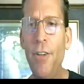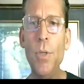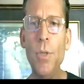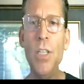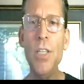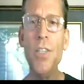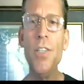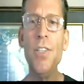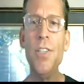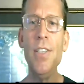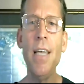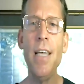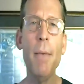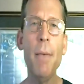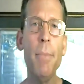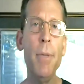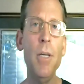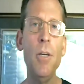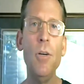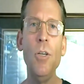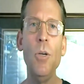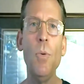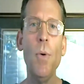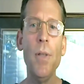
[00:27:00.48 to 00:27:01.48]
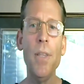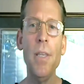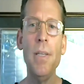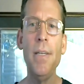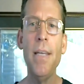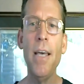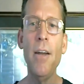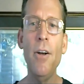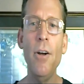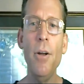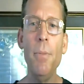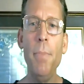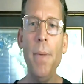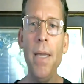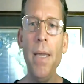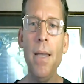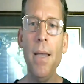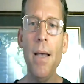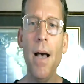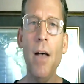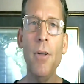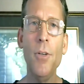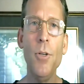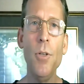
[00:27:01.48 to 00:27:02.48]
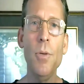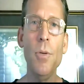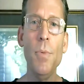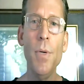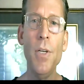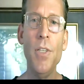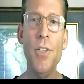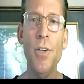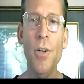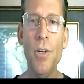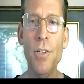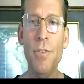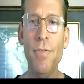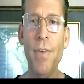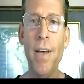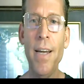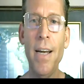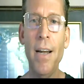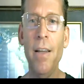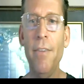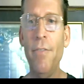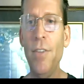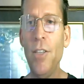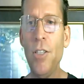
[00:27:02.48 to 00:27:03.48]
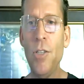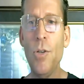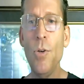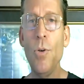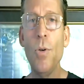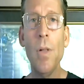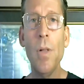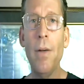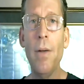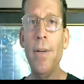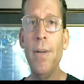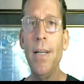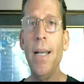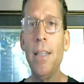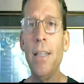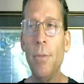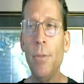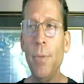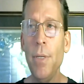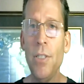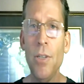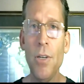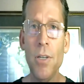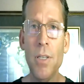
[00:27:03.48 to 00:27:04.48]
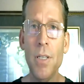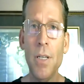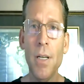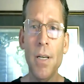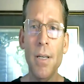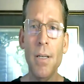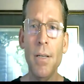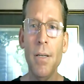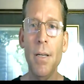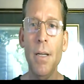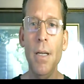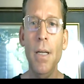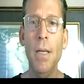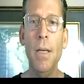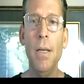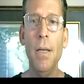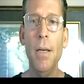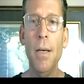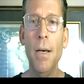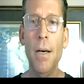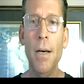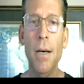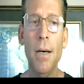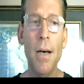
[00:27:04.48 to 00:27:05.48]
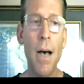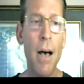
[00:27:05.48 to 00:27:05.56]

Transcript: you would just tell me who you want the data to be, I'll do the research, find out. If it's Google, I already got the research done. Uh,